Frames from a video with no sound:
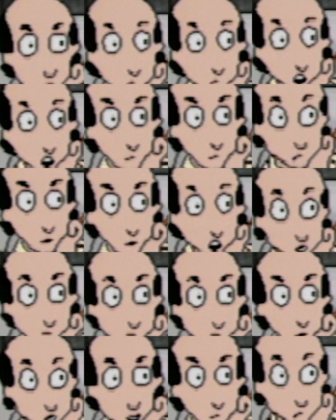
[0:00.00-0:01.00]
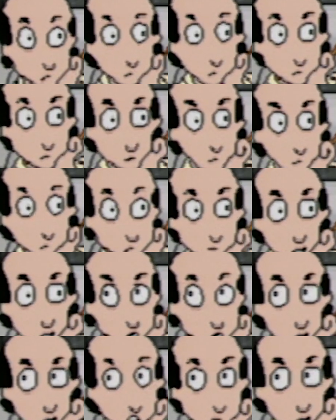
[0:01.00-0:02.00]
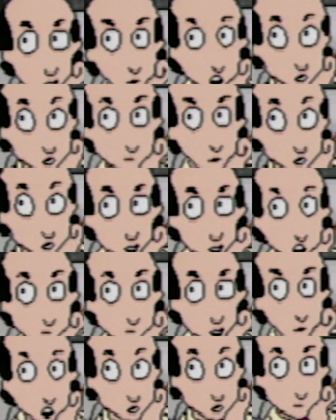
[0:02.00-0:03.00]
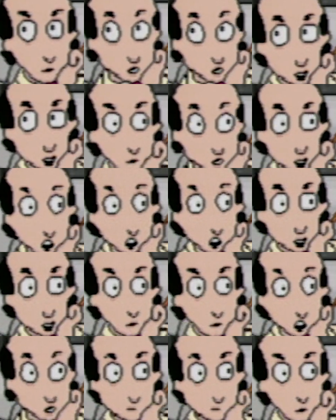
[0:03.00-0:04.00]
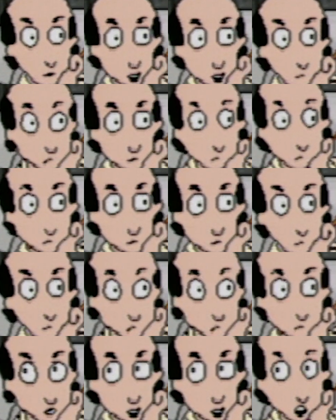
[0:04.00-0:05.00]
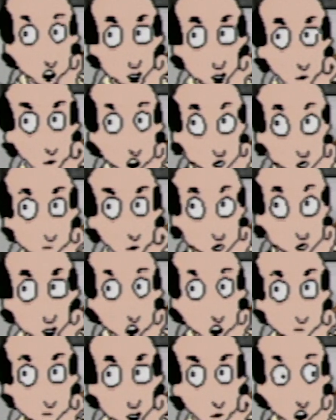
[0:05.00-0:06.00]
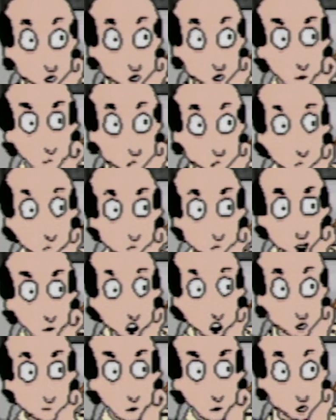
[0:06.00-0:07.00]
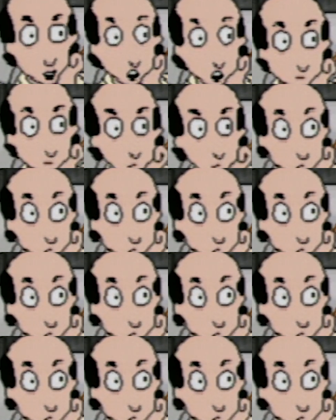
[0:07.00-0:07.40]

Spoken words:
Hello, Ray. I remember when we stopped last week, you were telling me about the roles that you play in your household.